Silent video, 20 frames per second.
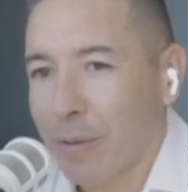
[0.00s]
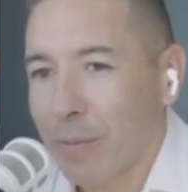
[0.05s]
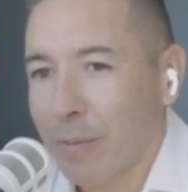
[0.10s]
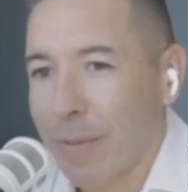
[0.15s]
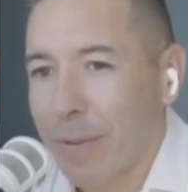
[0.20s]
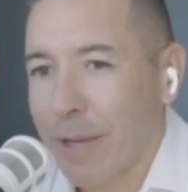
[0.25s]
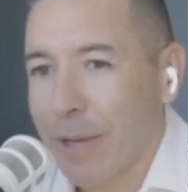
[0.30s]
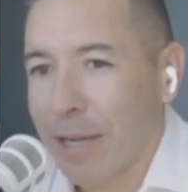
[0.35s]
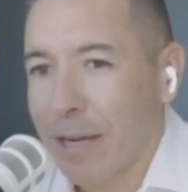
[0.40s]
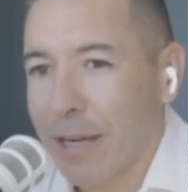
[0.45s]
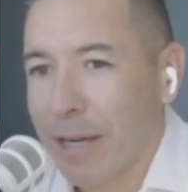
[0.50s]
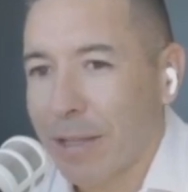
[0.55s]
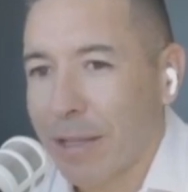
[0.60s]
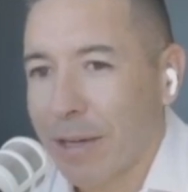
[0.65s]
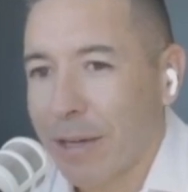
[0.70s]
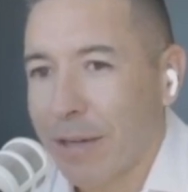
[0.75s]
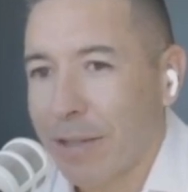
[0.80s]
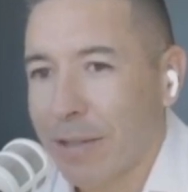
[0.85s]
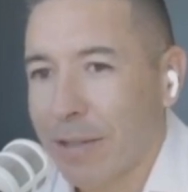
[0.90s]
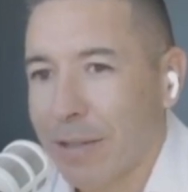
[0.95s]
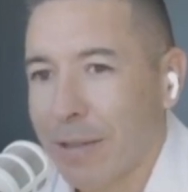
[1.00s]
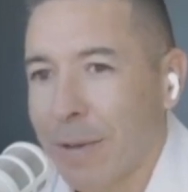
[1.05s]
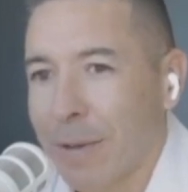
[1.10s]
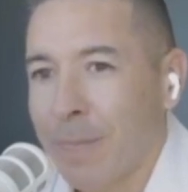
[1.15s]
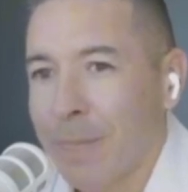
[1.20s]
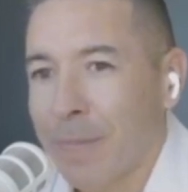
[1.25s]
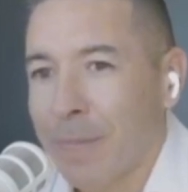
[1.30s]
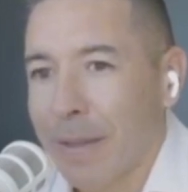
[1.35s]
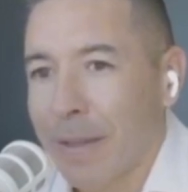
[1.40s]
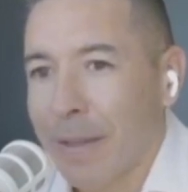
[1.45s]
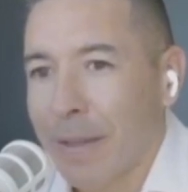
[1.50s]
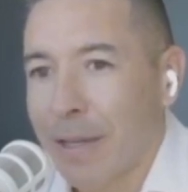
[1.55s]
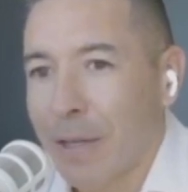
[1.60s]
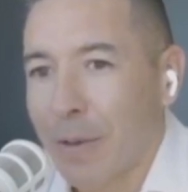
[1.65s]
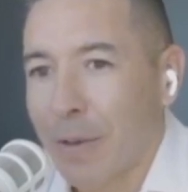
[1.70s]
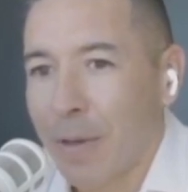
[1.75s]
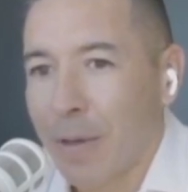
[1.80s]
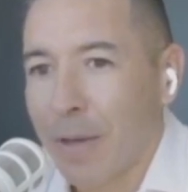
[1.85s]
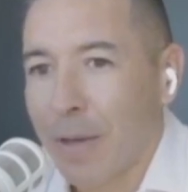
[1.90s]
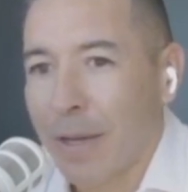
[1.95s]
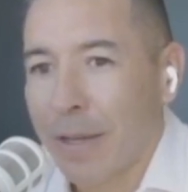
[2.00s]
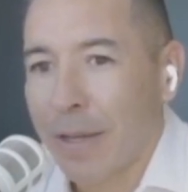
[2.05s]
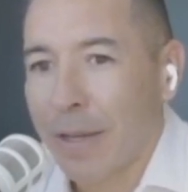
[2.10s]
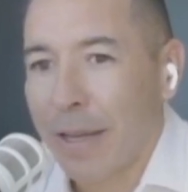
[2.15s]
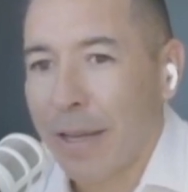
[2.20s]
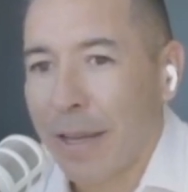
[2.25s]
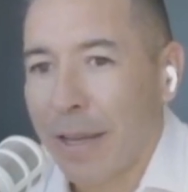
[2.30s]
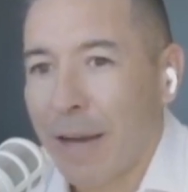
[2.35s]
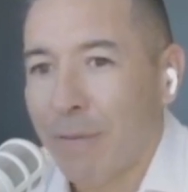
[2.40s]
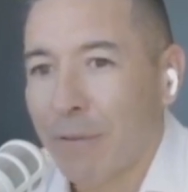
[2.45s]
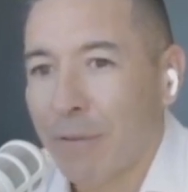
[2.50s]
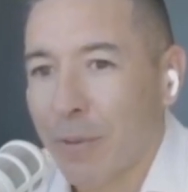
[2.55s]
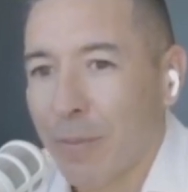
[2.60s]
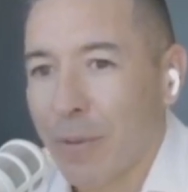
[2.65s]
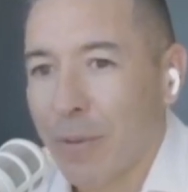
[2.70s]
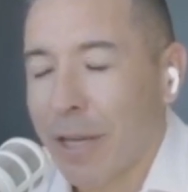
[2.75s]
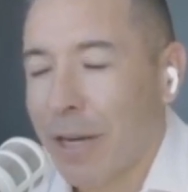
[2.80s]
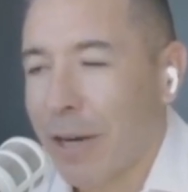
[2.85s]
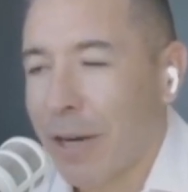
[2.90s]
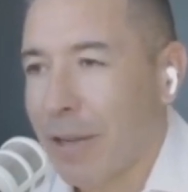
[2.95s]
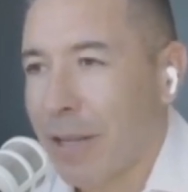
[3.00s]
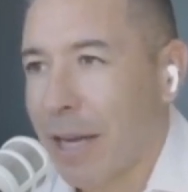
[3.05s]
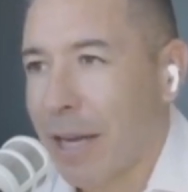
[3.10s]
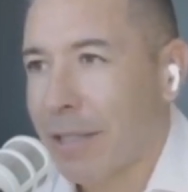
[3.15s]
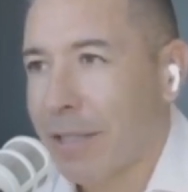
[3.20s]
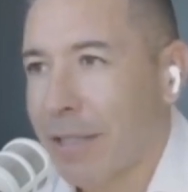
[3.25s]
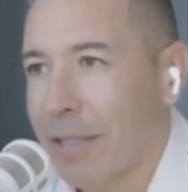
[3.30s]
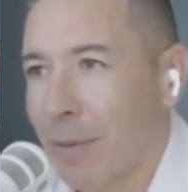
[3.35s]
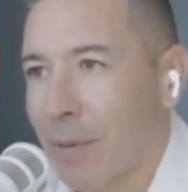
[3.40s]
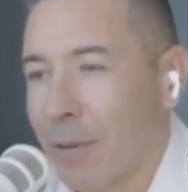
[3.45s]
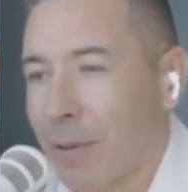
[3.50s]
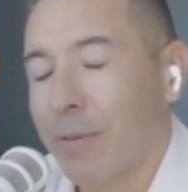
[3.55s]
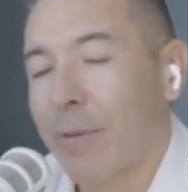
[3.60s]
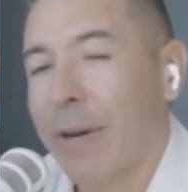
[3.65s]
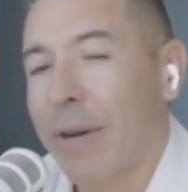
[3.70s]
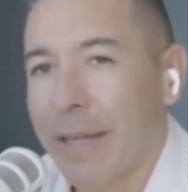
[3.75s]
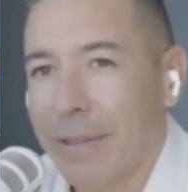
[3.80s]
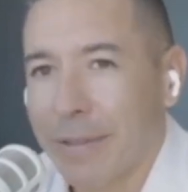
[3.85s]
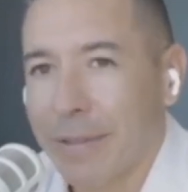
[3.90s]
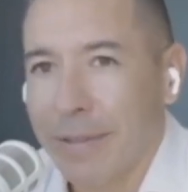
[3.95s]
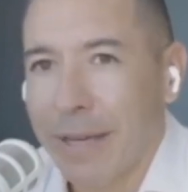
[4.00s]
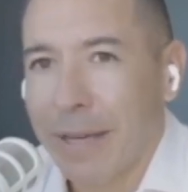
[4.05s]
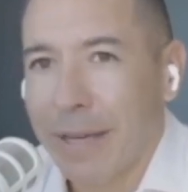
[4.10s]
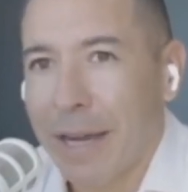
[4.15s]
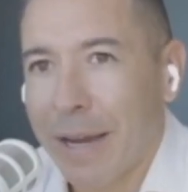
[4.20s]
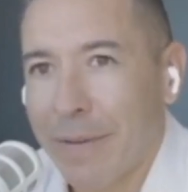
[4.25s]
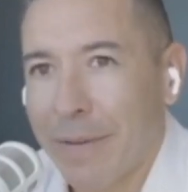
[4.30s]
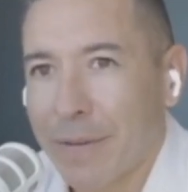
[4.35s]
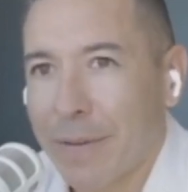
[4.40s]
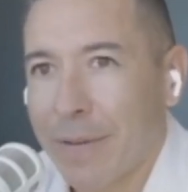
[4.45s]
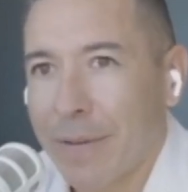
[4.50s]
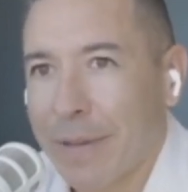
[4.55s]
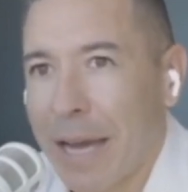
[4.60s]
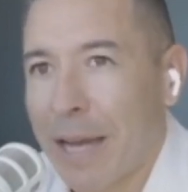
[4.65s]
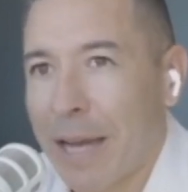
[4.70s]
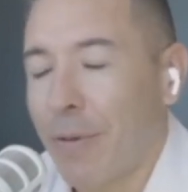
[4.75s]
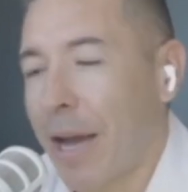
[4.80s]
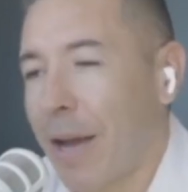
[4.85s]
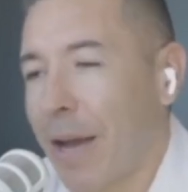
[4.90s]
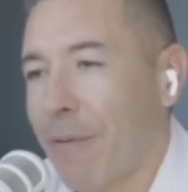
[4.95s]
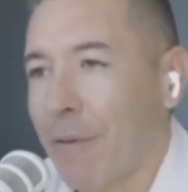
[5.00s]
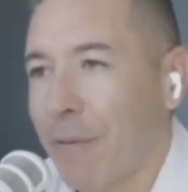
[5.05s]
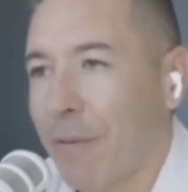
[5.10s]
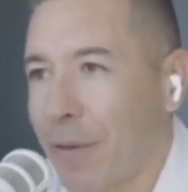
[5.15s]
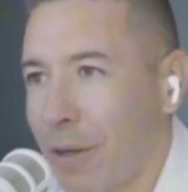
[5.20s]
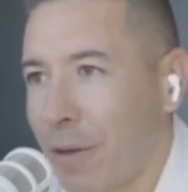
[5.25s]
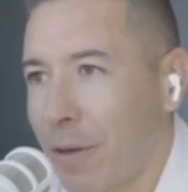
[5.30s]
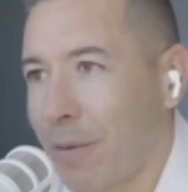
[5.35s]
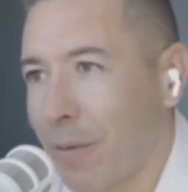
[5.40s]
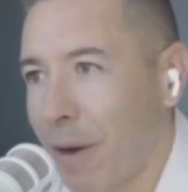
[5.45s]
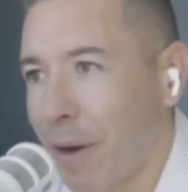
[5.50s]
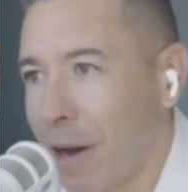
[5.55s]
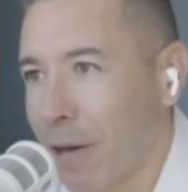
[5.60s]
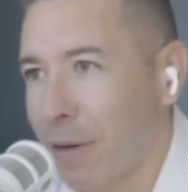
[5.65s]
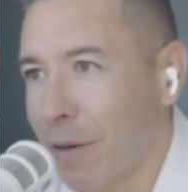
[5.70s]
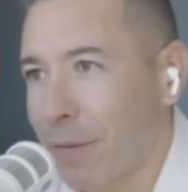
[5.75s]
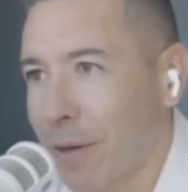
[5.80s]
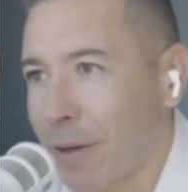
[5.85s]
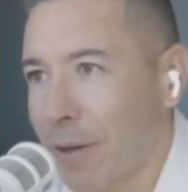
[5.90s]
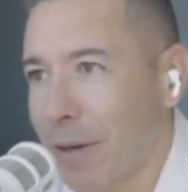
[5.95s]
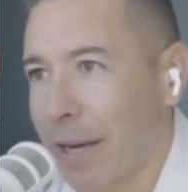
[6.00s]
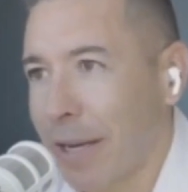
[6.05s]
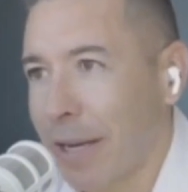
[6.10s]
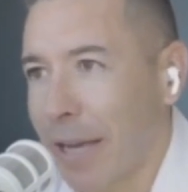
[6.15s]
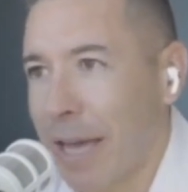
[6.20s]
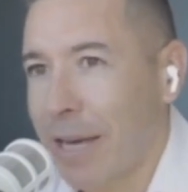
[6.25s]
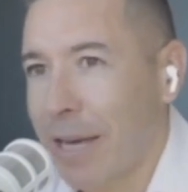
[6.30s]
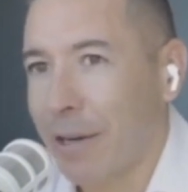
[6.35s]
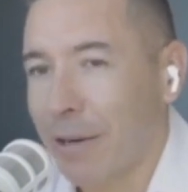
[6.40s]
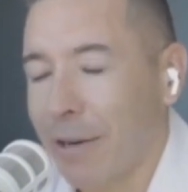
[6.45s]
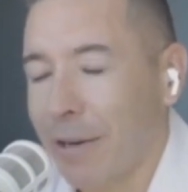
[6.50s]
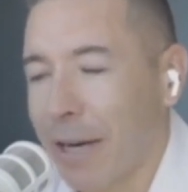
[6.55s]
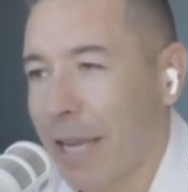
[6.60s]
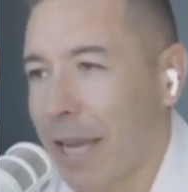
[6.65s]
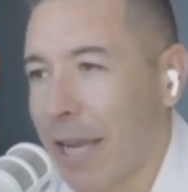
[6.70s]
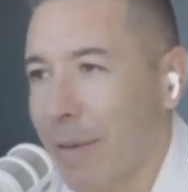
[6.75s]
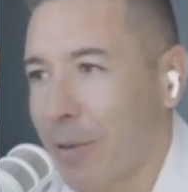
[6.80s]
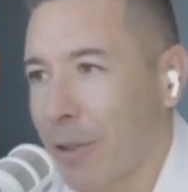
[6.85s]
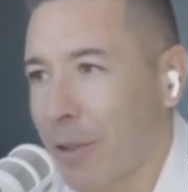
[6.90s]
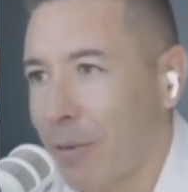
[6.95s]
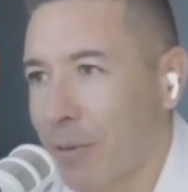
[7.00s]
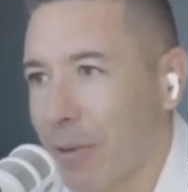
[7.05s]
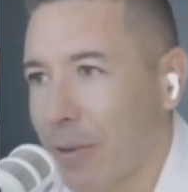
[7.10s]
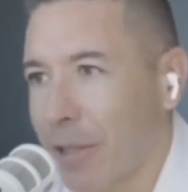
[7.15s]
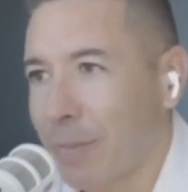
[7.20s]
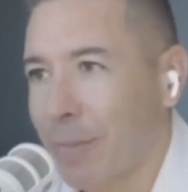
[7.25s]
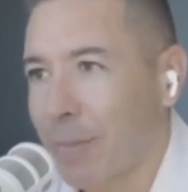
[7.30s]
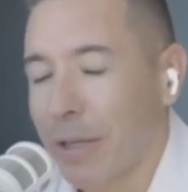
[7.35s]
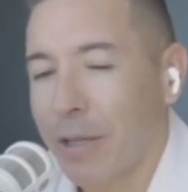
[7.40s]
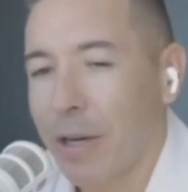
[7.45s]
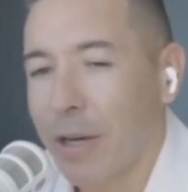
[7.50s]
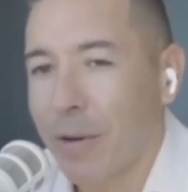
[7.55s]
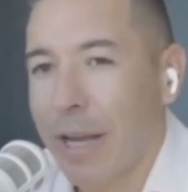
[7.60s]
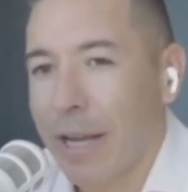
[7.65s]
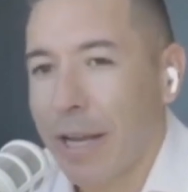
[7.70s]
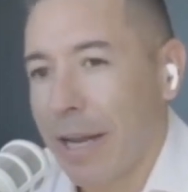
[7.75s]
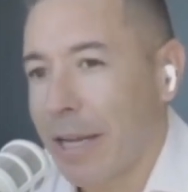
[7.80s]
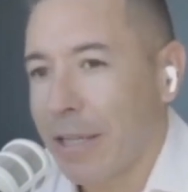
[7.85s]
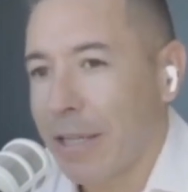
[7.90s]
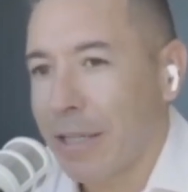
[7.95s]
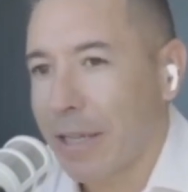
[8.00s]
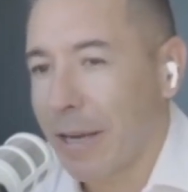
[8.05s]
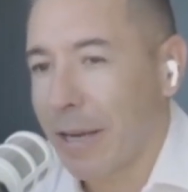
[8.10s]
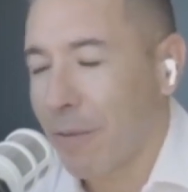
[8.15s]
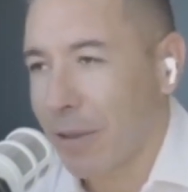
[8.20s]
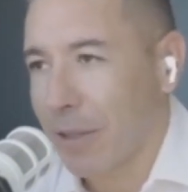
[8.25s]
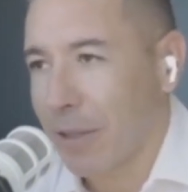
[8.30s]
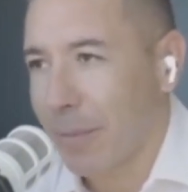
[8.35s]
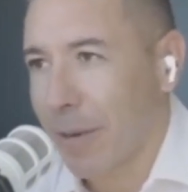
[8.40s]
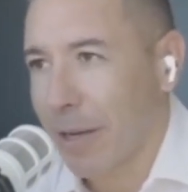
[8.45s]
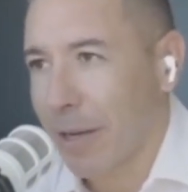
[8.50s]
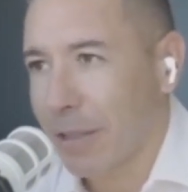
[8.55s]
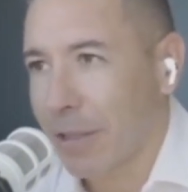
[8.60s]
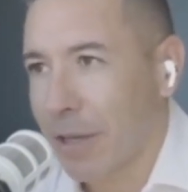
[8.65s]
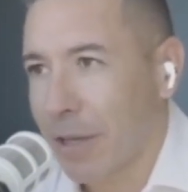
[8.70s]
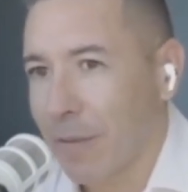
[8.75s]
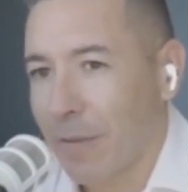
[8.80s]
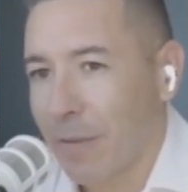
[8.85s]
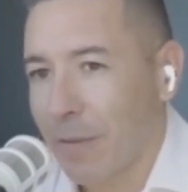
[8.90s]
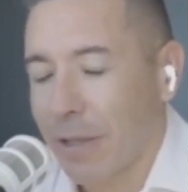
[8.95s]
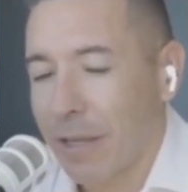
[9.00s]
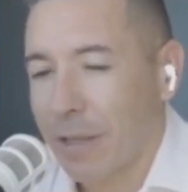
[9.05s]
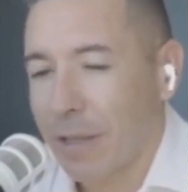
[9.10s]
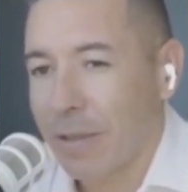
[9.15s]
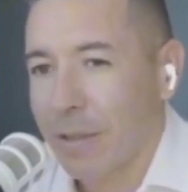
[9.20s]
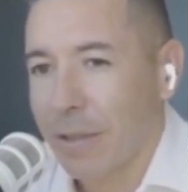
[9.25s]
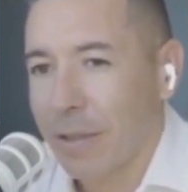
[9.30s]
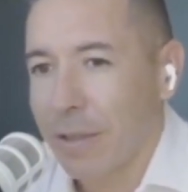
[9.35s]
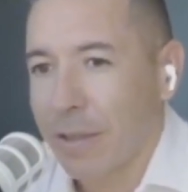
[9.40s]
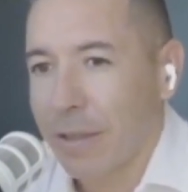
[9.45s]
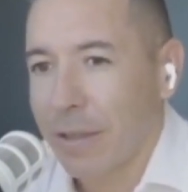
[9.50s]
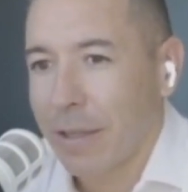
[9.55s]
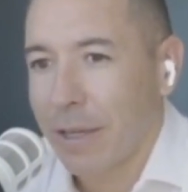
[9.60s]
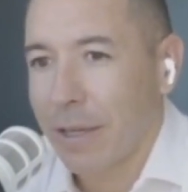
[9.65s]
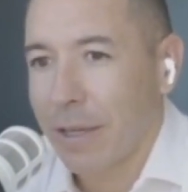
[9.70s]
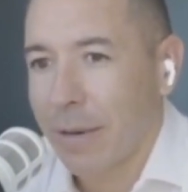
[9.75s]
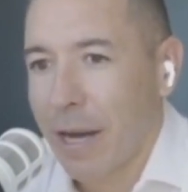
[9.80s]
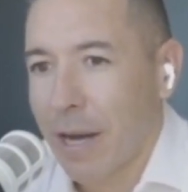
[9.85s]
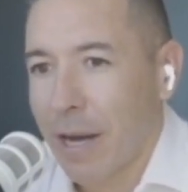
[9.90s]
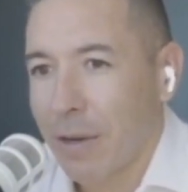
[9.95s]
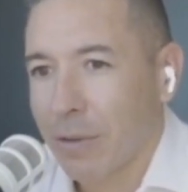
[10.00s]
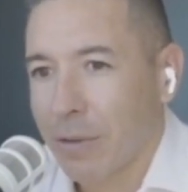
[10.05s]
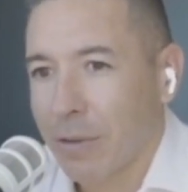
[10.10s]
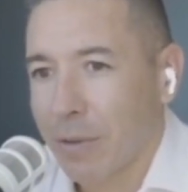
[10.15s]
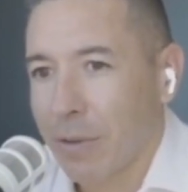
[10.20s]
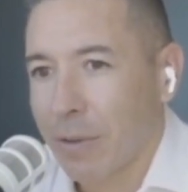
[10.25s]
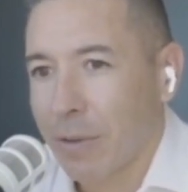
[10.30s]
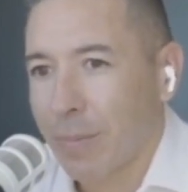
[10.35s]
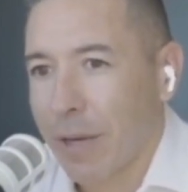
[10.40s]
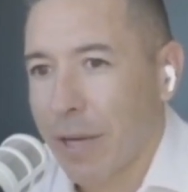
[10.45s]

want to make that clear because I don't want to have someone hear that and say, well, great, I don't have a videographer, editor, I can't do this. But no, like I did everything myself and then outsourced.